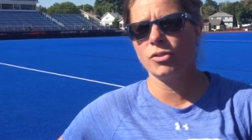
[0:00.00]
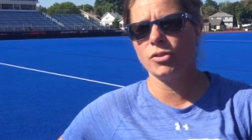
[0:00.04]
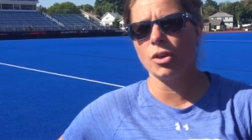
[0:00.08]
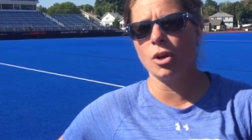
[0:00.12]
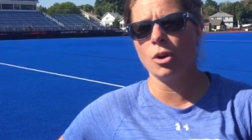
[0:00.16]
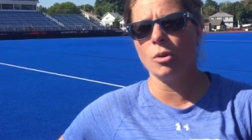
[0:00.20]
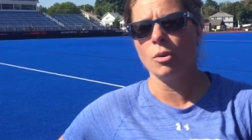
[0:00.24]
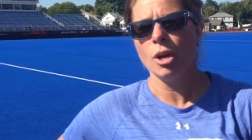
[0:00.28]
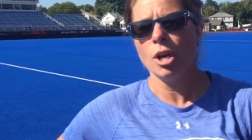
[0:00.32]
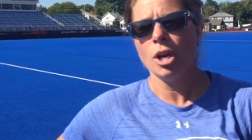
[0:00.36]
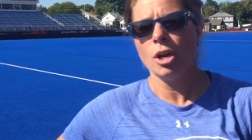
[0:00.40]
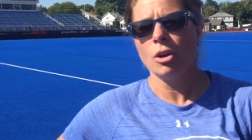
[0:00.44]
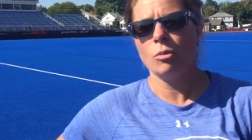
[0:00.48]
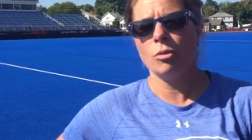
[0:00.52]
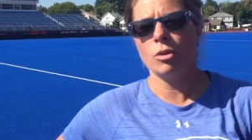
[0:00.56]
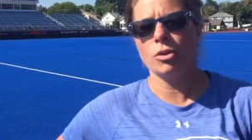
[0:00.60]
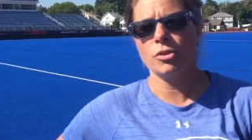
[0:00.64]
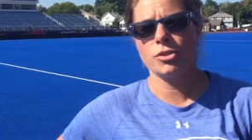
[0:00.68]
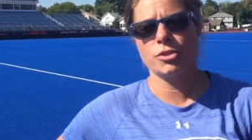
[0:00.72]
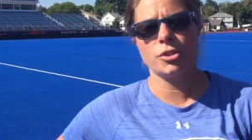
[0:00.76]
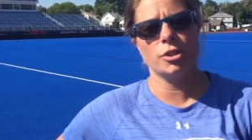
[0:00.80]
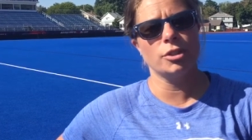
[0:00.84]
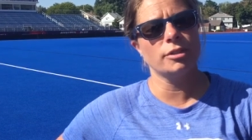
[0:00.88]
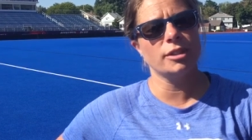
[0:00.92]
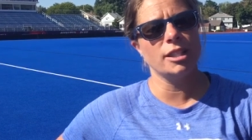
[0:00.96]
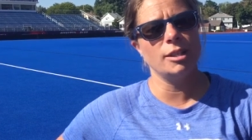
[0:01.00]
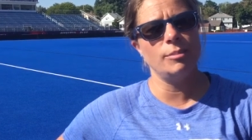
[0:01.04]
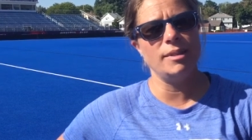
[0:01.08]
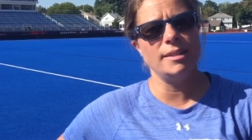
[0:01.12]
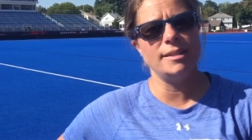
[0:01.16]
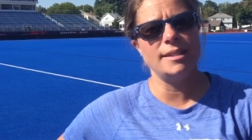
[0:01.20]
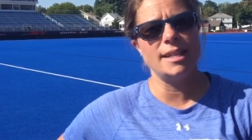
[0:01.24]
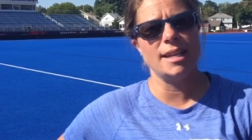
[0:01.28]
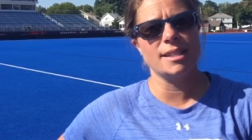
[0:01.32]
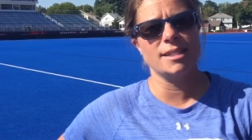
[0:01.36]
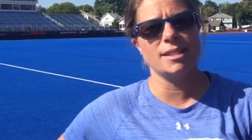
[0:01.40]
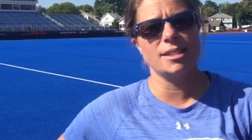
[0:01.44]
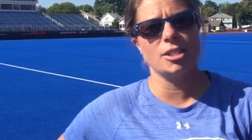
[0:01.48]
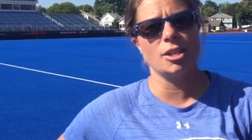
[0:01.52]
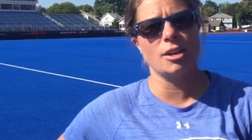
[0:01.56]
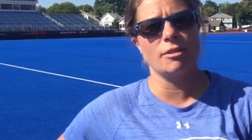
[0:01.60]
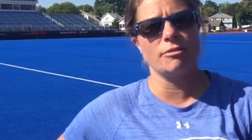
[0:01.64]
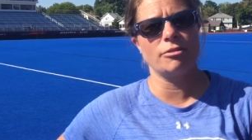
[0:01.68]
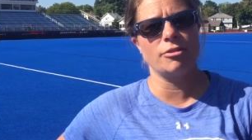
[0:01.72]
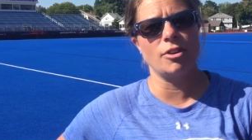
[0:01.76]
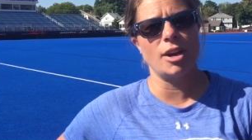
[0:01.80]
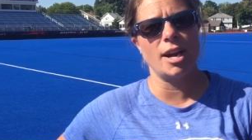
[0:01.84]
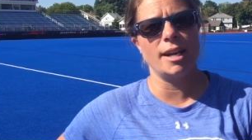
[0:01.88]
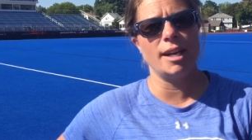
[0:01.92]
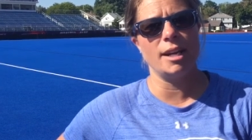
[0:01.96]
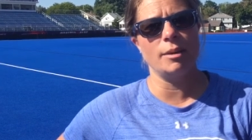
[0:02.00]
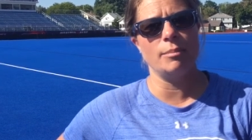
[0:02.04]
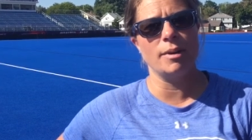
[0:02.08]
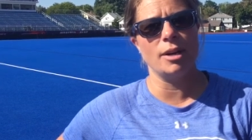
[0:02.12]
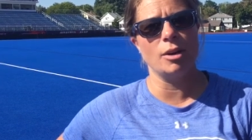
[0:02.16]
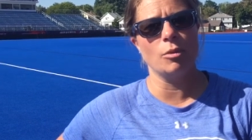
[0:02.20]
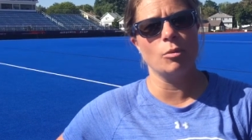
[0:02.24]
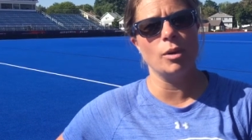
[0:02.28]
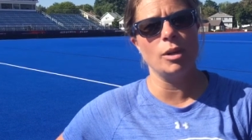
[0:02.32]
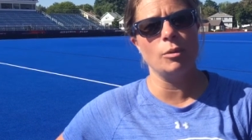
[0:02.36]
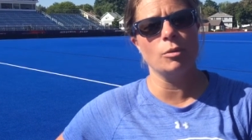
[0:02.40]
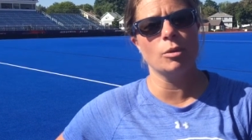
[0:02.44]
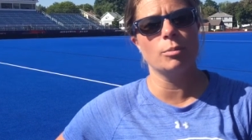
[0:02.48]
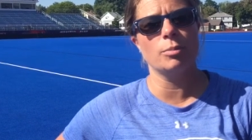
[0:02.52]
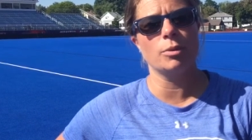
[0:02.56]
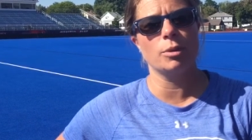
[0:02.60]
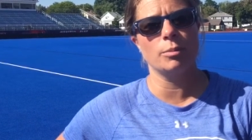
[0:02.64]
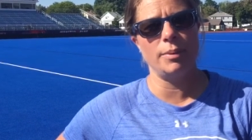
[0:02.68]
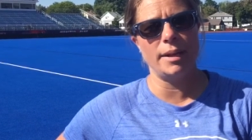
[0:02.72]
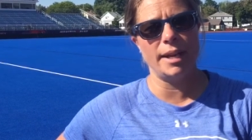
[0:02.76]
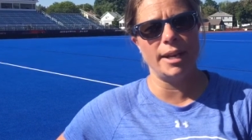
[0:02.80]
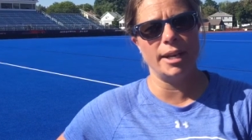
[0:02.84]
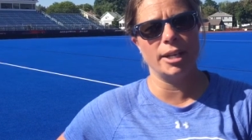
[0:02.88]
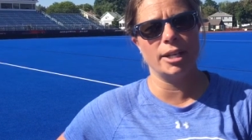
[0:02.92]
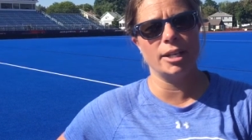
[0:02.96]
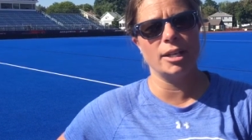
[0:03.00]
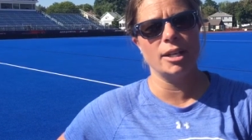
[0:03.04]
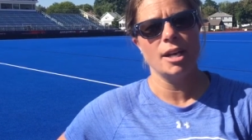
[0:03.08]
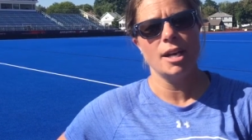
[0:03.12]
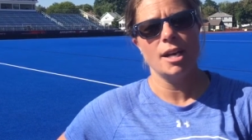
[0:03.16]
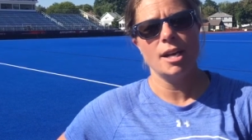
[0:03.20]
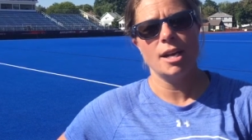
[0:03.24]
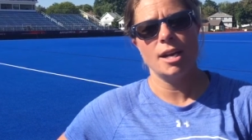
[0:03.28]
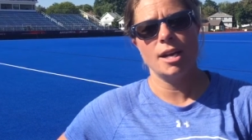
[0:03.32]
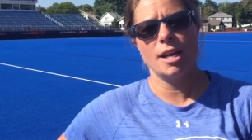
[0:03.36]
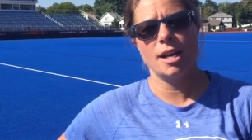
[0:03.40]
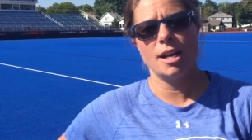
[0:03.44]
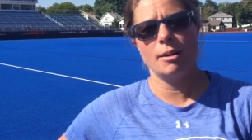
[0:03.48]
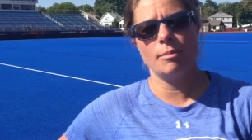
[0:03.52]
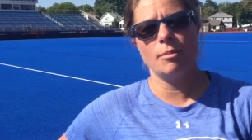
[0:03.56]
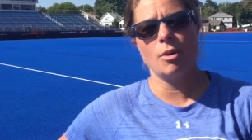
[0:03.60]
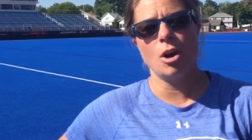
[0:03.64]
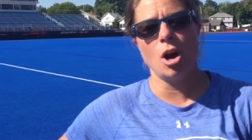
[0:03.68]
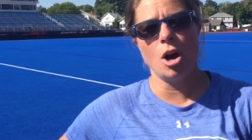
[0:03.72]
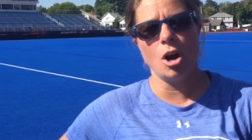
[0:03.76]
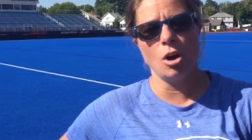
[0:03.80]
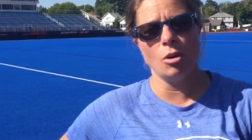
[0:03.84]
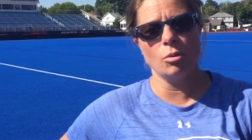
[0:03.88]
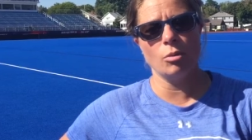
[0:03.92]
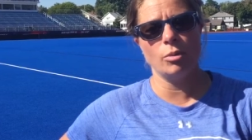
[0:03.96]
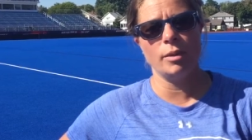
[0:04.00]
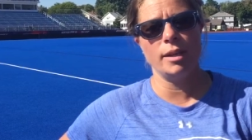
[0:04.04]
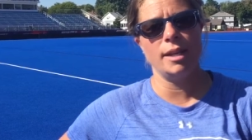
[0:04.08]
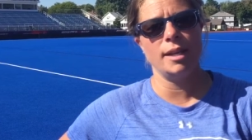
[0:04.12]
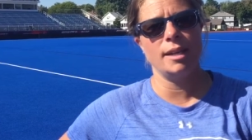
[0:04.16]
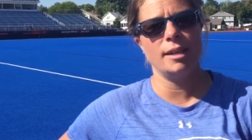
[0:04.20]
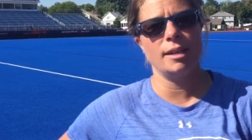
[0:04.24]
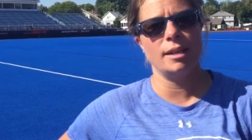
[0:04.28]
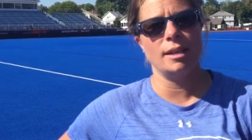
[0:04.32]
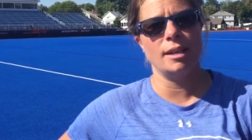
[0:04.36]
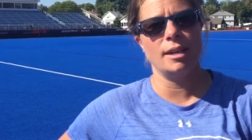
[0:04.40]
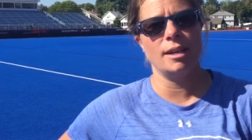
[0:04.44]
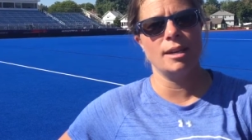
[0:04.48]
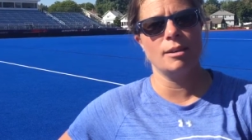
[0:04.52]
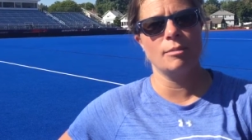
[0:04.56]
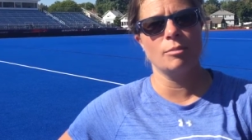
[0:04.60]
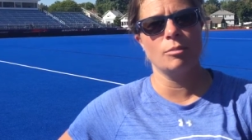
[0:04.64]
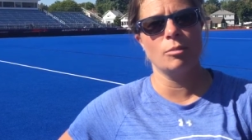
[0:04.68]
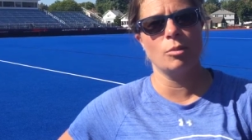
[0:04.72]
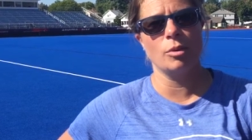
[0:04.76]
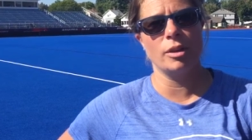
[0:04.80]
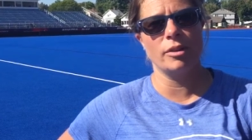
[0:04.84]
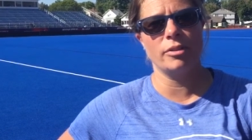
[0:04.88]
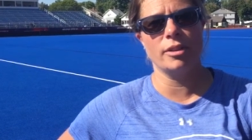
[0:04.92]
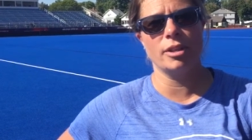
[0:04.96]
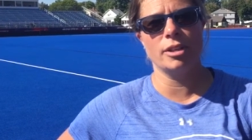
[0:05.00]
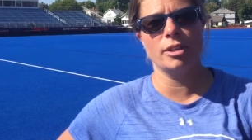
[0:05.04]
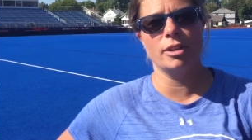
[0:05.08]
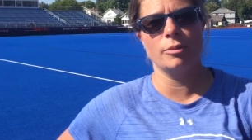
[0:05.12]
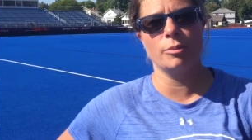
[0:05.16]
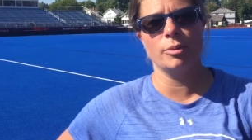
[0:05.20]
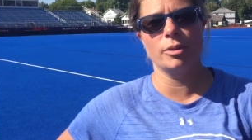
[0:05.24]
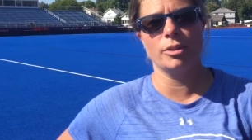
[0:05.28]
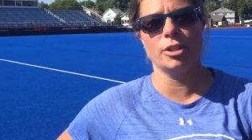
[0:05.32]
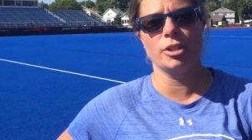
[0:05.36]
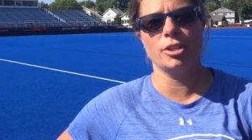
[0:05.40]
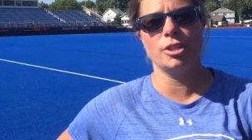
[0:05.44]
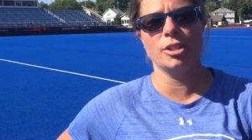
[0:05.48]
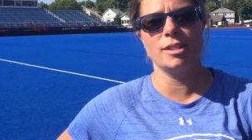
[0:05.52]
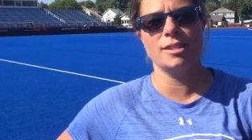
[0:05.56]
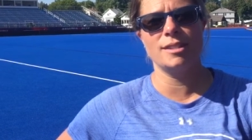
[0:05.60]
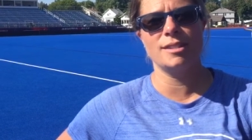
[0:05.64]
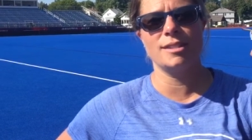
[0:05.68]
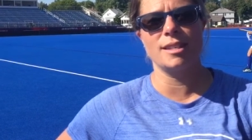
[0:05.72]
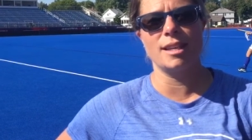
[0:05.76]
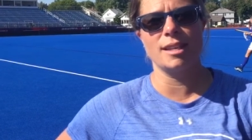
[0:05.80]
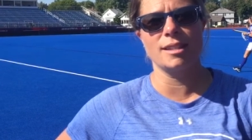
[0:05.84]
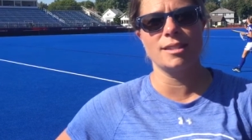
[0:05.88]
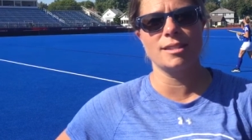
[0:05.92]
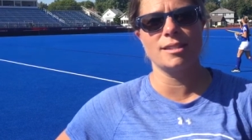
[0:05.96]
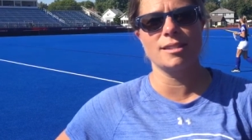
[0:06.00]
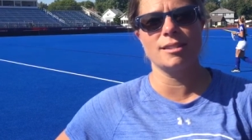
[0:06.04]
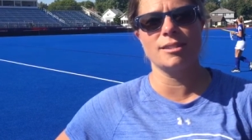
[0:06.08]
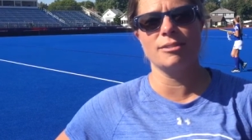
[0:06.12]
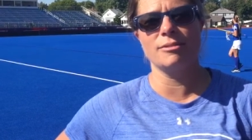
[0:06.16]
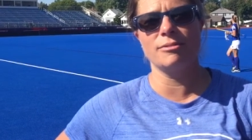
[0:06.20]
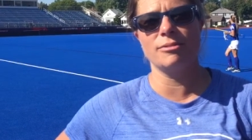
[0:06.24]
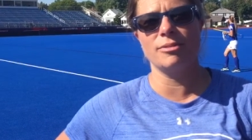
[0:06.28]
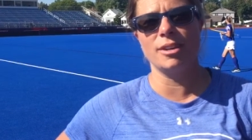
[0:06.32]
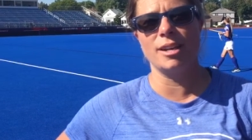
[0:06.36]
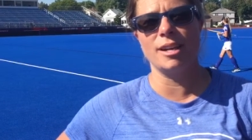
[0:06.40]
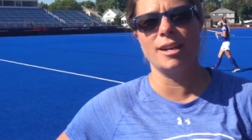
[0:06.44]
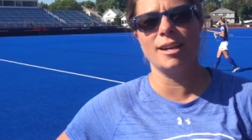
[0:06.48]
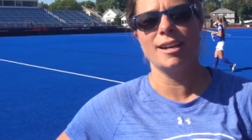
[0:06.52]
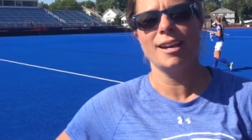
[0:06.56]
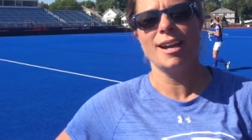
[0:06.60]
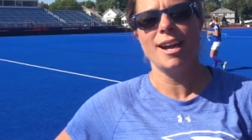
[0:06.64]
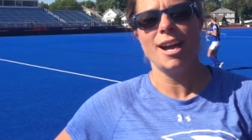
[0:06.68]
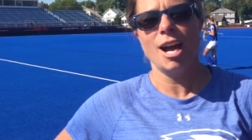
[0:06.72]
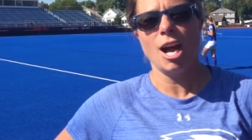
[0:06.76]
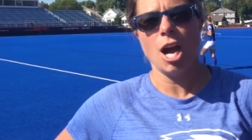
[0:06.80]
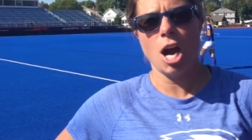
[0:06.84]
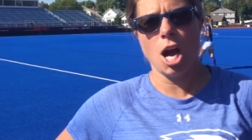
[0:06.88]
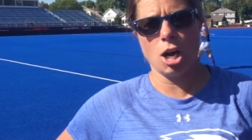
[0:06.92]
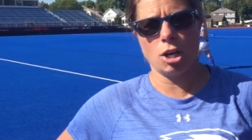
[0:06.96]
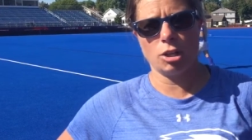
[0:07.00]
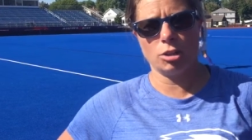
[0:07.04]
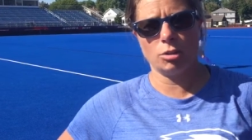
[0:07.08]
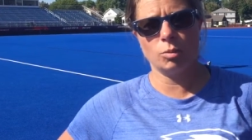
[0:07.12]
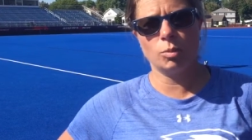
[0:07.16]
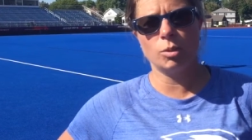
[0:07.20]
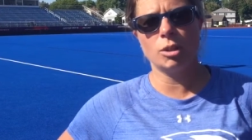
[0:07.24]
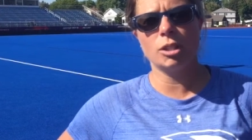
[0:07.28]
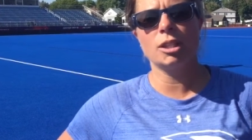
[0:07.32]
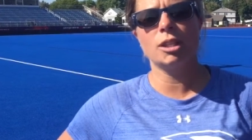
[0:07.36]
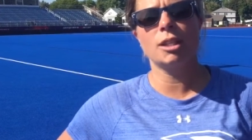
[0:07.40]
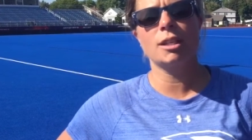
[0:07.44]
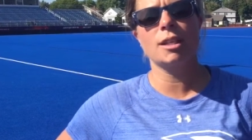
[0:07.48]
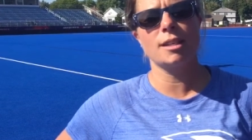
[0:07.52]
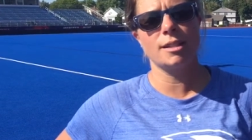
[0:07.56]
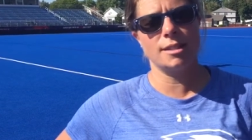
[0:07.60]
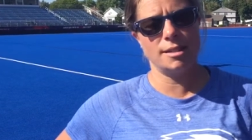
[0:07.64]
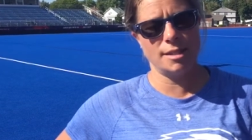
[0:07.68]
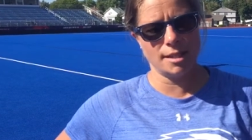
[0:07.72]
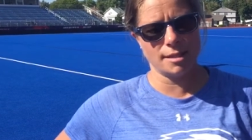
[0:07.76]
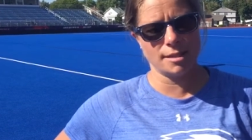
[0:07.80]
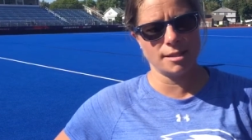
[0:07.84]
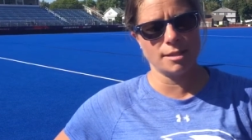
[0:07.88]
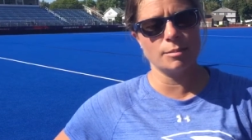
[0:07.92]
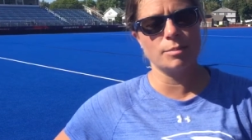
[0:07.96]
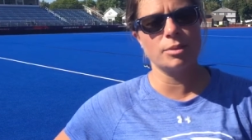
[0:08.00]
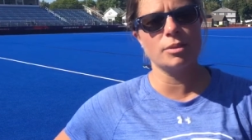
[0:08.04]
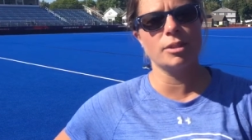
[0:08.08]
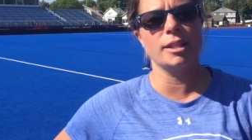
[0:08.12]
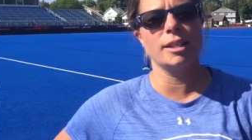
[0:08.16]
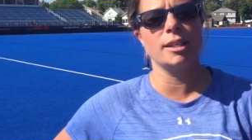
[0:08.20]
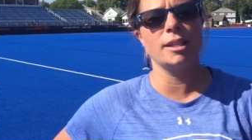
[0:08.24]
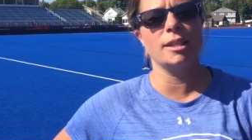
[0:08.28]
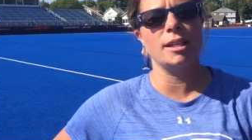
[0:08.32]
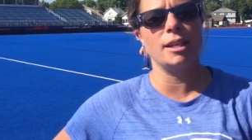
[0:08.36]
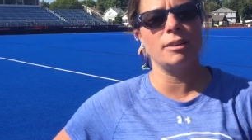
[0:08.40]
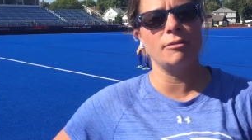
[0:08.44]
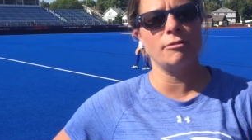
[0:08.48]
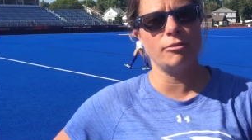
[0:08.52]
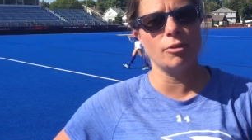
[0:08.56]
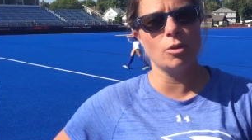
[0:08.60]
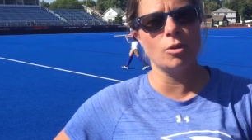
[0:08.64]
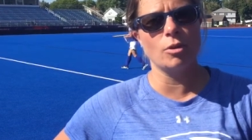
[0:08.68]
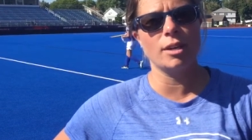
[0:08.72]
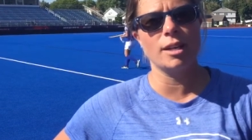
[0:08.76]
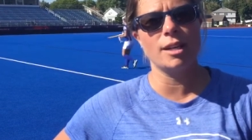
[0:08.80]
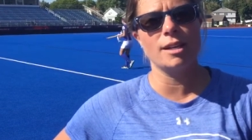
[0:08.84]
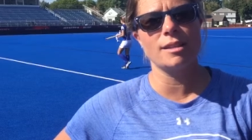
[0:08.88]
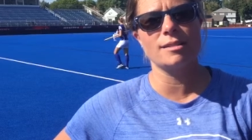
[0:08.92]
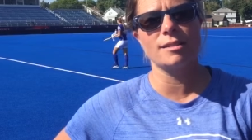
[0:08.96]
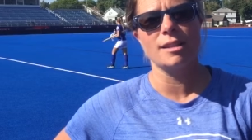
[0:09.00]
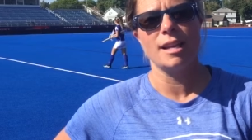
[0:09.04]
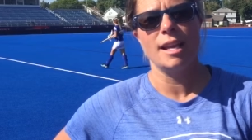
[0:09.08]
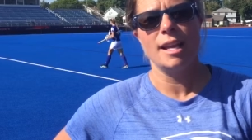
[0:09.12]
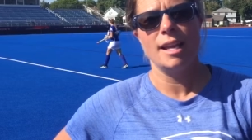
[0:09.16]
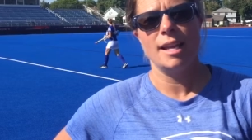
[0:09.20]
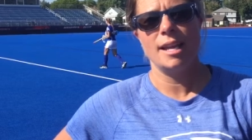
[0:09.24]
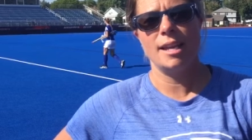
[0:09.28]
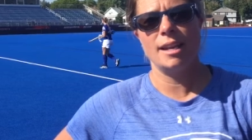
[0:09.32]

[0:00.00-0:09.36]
So we'll certainly be tested on Friday, but we will prepare um, all week um, with a with a good sense of uh, hard work, discipline, and focus.